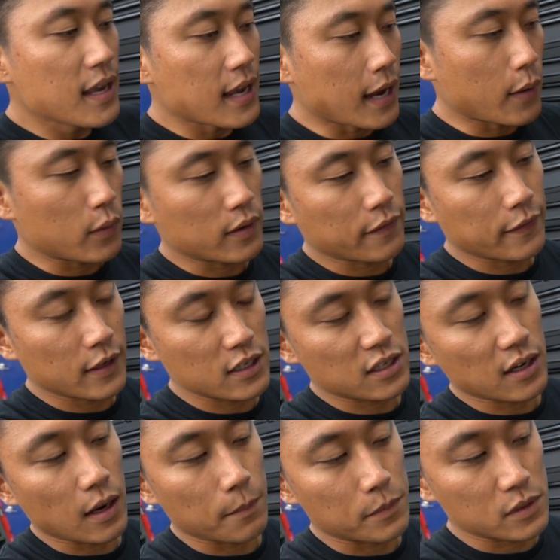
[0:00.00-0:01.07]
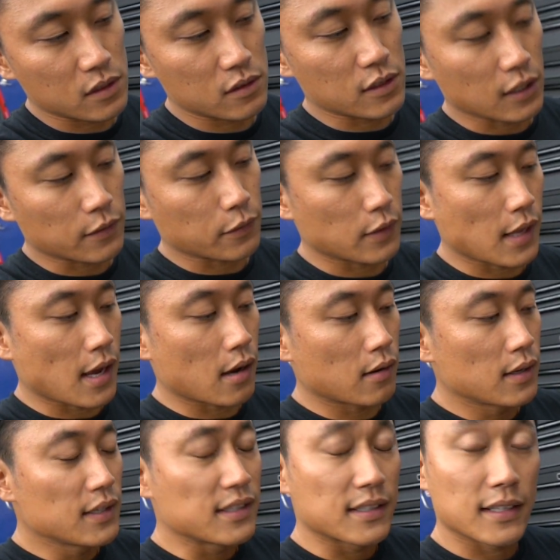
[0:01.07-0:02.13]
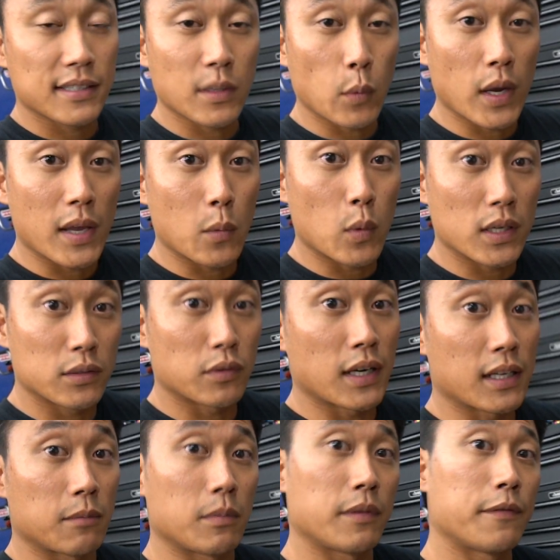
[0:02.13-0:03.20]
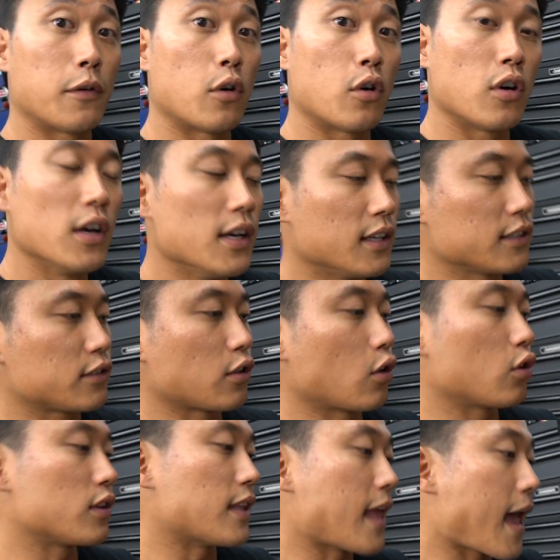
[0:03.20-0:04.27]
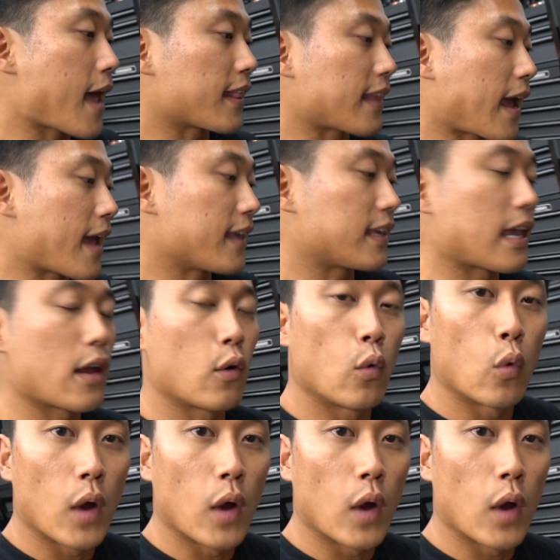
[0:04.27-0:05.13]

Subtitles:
I want to finish it up just for now, just the way it was running before, so that I can